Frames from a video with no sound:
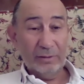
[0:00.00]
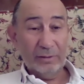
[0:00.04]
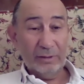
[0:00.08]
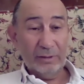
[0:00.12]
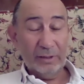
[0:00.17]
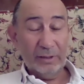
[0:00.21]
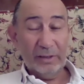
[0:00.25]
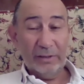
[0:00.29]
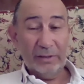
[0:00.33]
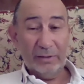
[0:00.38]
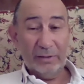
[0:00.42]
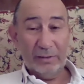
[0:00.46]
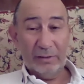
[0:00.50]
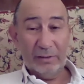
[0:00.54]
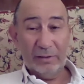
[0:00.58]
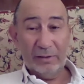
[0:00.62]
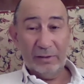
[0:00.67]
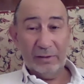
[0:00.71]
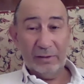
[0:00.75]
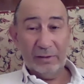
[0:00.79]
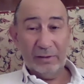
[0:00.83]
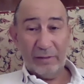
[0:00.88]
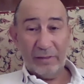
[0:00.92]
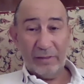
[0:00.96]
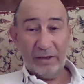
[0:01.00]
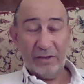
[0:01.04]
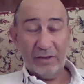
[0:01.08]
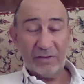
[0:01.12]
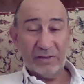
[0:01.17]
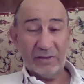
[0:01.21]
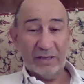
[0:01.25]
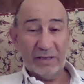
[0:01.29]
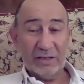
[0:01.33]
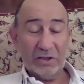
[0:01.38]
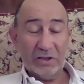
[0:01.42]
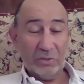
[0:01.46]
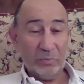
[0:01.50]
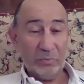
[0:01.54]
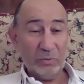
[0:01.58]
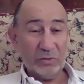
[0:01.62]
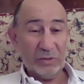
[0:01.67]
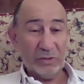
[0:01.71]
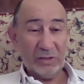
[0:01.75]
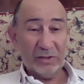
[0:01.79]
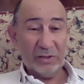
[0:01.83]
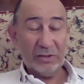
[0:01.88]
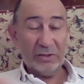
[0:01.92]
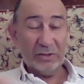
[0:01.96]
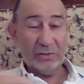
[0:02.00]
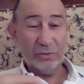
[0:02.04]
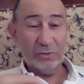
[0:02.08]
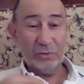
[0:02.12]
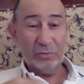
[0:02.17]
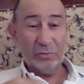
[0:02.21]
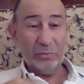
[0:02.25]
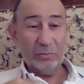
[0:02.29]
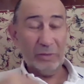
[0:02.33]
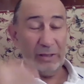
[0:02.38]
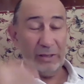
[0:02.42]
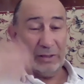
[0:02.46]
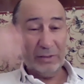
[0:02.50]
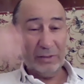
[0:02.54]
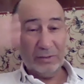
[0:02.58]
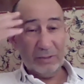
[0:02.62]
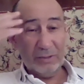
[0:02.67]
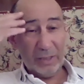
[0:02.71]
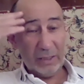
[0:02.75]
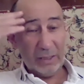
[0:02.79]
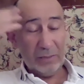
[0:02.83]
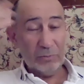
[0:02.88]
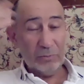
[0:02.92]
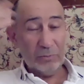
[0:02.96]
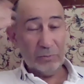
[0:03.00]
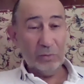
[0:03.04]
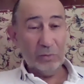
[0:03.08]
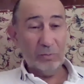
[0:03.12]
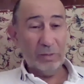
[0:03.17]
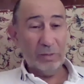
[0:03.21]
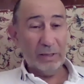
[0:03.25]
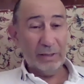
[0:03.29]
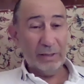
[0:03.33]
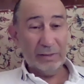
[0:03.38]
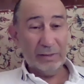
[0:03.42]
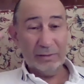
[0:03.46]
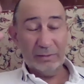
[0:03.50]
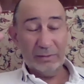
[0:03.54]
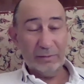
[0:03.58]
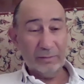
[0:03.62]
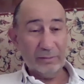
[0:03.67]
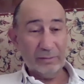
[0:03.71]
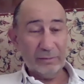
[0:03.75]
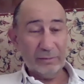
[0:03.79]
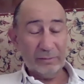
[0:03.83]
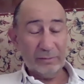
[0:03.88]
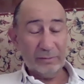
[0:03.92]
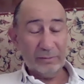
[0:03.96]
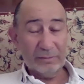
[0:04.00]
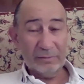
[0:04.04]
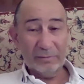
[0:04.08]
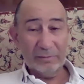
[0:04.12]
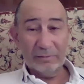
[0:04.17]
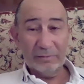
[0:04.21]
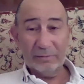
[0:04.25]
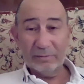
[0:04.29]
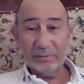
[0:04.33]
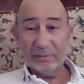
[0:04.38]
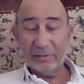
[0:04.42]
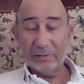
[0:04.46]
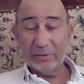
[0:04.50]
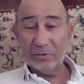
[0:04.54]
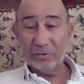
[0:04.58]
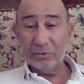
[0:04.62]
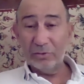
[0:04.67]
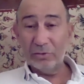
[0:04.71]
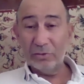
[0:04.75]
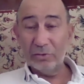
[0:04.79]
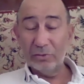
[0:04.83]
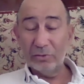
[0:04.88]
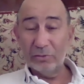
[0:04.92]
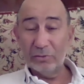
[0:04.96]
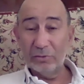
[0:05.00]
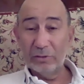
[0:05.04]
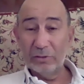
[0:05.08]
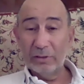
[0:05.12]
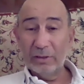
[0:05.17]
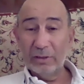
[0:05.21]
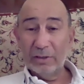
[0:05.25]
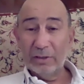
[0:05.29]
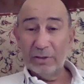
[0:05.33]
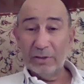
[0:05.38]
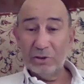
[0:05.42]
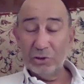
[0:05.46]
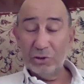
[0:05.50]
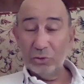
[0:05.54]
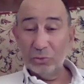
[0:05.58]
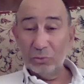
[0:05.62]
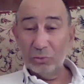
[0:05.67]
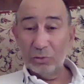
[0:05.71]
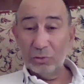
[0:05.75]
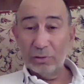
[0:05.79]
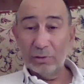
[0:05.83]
And this 90% is not my dream or my, I don't know, joke.